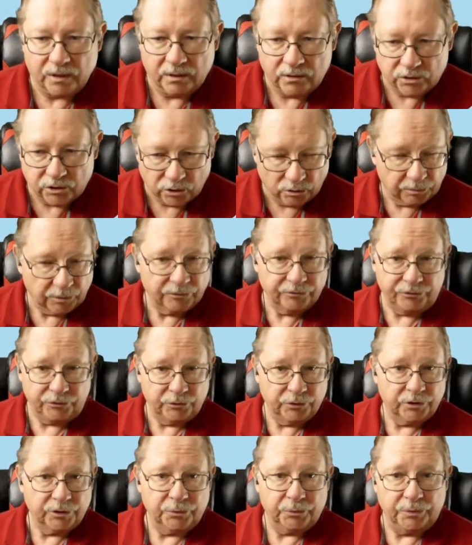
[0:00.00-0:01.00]

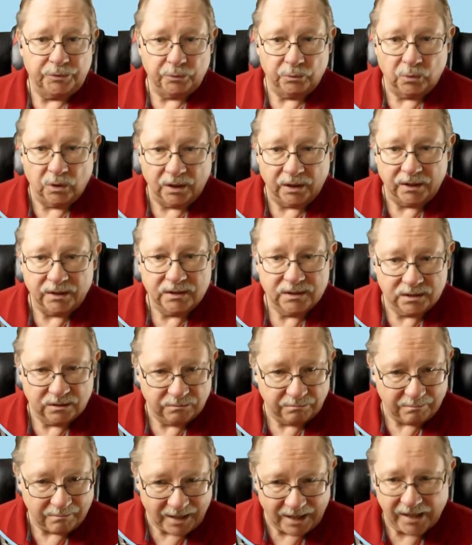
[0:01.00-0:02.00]
turbofuel that we wanted to
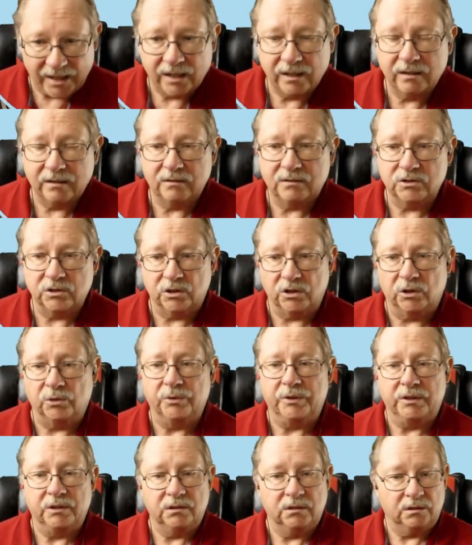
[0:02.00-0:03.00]
make to go
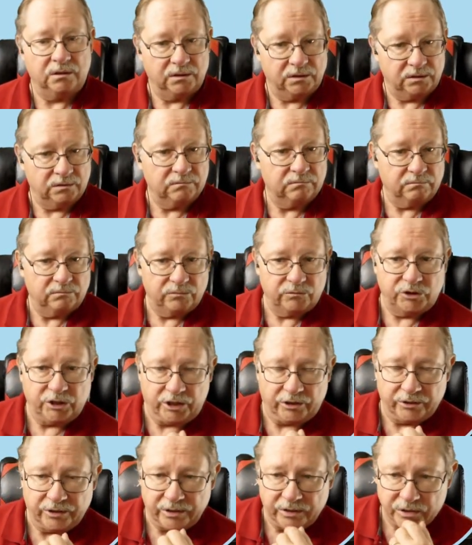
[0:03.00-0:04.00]
into the
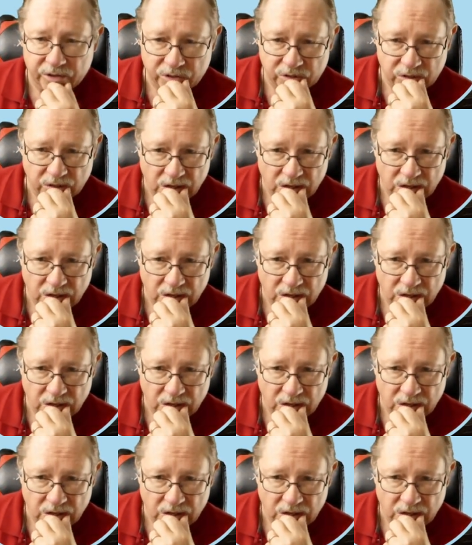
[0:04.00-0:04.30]
generators.